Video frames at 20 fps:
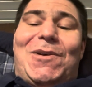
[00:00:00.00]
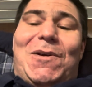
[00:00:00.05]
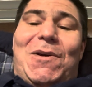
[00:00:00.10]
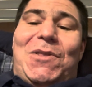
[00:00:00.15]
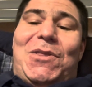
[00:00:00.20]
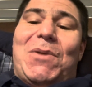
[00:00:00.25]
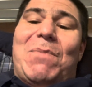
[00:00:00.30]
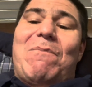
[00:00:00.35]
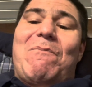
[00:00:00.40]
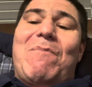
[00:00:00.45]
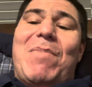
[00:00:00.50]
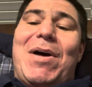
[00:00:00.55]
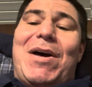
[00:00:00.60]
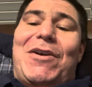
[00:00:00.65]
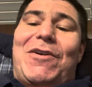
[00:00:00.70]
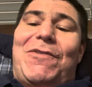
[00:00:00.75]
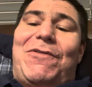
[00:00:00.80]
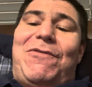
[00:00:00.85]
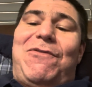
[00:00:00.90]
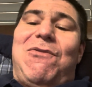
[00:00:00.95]
the
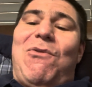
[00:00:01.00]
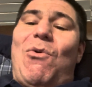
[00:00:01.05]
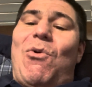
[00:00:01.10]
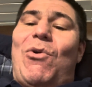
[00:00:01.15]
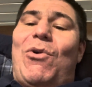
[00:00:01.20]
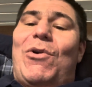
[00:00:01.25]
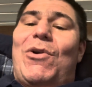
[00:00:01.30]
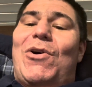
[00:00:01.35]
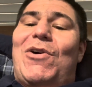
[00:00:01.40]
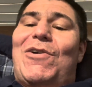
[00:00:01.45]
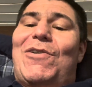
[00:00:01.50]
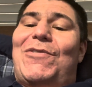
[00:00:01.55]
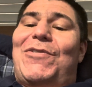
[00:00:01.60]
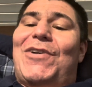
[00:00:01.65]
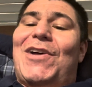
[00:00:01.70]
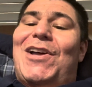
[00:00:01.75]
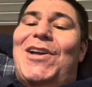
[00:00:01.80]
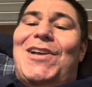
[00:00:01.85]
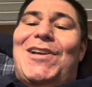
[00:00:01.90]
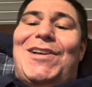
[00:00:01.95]
metaphor
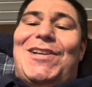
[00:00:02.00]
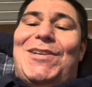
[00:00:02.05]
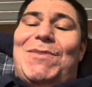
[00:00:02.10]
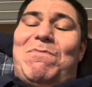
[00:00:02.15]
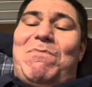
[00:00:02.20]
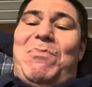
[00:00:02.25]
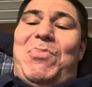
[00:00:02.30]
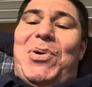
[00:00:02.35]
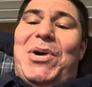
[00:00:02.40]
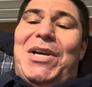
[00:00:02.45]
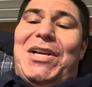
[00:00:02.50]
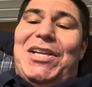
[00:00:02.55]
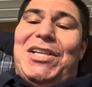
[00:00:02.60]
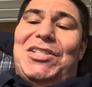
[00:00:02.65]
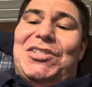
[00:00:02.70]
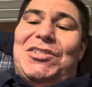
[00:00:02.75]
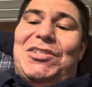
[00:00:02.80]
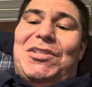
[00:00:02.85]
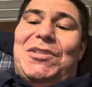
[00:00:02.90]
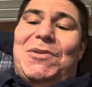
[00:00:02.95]
of
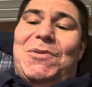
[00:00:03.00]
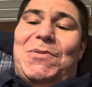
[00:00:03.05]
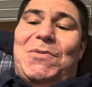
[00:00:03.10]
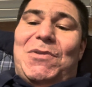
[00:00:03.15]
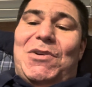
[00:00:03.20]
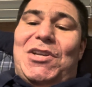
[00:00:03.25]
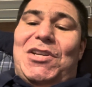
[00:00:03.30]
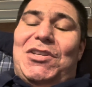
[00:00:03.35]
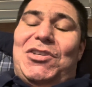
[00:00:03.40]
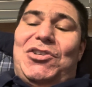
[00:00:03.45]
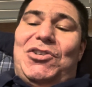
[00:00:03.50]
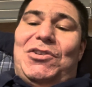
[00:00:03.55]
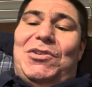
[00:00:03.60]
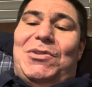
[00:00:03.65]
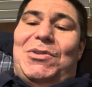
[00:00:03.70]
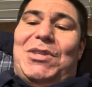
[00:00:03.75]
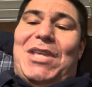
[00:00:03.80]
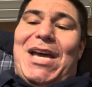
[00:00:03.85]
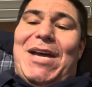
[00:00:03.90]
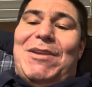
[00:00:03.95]
putting
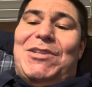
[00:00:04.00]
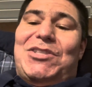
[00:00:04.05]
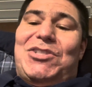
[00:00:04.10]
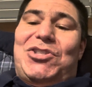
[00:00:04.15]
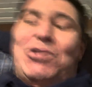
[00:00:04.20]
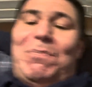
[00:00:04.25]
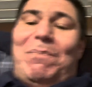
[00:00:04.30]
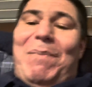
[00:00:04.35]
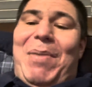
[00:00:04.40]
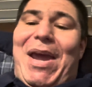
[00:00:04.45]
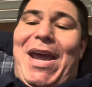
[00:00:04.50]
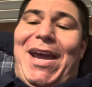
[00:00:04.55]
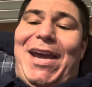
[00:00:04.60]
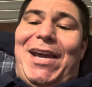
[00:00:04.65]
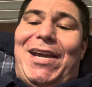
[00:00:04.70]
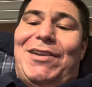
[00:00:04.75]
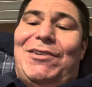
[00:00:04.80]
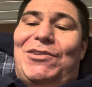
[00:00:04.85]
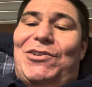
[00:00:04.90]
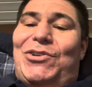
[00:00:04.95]
that
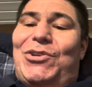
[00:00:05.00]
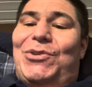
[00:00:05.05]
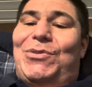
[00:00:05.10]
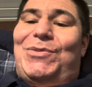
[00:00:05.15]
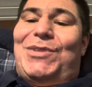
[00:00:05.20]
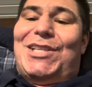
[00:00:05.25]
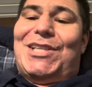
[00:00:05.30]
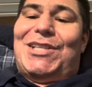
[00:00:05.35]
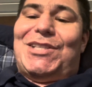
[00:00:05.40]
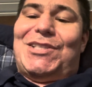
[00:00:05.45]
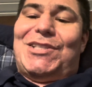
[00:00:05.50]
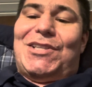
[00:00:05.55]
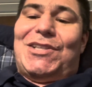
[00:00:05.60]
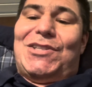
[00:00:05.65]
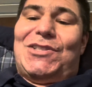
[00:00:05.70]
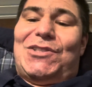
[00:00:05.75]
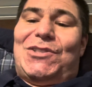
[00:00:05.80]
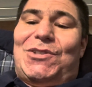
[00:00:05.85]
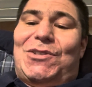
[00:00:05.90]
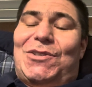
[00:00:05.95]
Japan
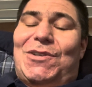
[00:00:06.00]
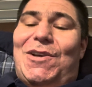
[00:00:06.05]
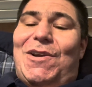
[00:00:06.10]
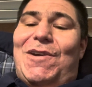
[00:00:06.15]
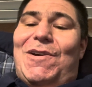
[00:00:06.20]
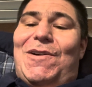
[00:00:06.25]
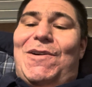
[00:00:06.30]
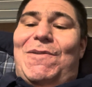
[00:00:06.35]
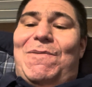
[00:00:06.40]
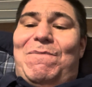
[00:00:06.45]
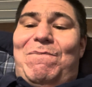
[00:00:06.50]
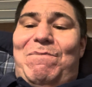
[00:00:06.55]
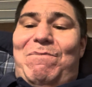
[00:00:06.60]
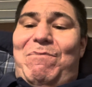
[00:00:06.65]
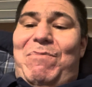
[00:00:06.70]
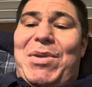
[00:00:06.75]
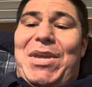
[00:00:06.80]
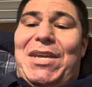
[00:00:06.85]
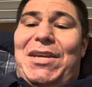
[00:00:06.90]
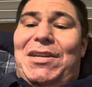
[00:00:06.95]
is
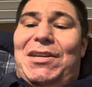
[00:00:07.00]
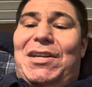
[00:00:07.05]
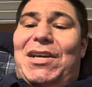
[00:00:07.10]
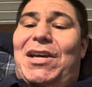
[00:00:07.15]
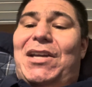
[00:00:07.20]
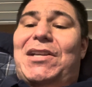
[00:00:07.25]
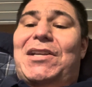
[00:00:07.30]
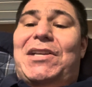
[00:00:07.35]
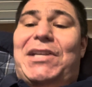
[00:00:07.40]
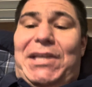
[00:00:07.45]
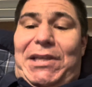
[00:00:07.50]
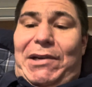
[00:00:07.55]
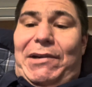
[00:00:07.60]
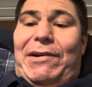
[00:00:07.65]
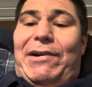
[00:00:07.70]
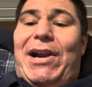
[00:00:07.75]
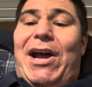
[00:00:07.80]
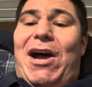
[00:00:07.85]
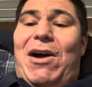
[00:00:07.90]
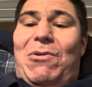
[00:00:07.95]
being
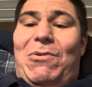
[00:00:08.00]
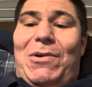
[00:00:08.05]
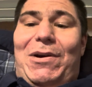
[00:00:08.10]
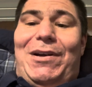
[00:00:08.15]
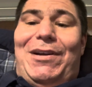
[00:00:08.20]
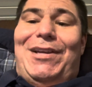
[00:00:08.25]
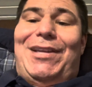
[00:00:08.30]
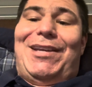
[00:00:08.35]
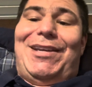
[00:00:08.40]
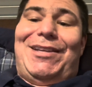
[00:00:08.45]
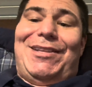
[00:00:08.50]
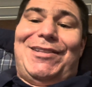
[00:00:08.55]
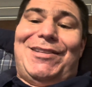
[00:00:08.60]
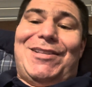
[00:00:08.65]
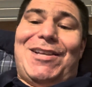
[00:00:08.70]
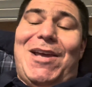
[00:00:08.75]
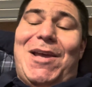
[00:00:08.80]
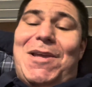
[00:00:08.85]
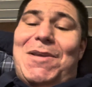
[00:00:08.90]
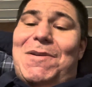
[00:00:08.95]
Nicaragua
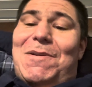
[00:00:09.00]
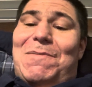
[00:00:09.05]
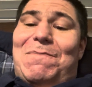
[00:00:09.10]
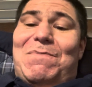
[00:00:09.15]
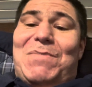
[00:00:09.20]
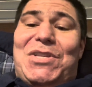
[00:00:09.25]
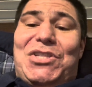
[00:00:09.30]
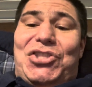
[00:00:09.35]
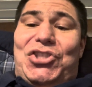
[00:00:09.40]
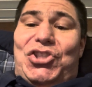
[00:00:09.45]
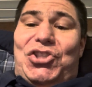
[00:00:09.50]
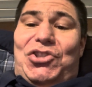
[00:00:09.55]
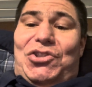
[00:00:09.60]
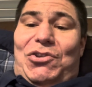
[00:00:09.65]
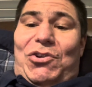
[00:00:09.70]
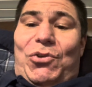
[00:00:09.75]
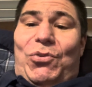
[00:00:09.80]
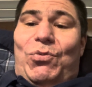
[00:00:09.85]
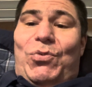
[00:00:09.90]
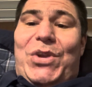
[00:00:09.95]
and Miss
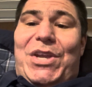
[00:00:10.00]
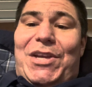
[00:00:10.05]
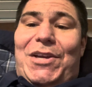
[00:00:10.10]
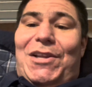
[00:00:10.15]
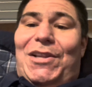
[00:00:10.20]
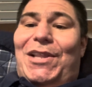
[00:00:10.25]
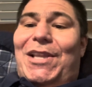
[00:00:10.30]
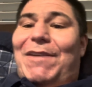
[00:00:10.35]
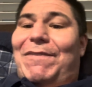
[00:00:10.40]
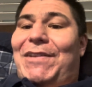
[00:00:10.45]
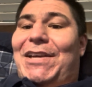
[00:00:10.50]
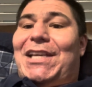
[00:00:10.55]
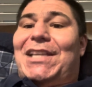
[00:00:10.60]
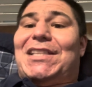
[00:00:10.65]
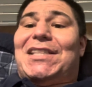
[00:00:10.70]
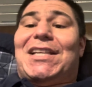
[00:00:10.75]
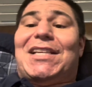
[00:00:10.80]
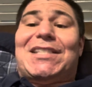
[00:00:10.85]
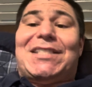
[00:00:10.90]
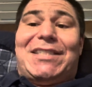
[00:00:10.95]
Korea living
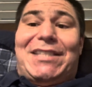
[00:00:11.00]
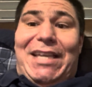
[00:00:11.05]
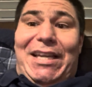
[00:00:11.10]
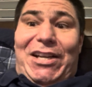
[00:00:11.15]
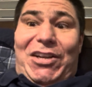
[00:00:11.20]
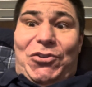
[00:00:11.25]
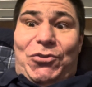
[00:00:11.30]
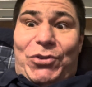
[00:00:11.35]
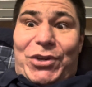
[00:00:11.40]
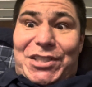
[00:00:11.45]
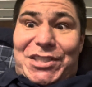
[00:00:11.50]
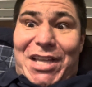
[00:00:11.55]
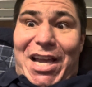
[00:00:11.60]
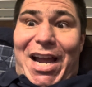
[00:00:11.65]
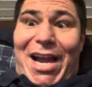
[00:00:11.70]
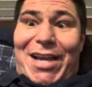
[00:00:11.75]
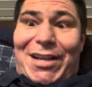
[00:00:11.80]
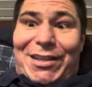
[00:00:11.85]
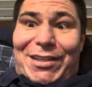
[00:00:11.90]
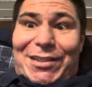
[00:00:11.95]
in San Andres
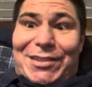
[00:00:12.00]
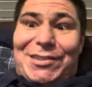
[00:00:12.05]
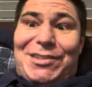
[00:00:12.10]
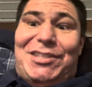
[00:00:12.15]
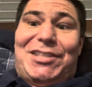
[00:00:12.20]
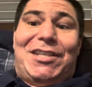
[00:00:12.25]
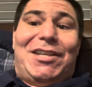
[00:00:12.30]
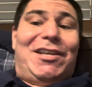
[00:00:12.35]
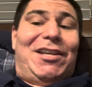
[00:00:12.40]
Islands,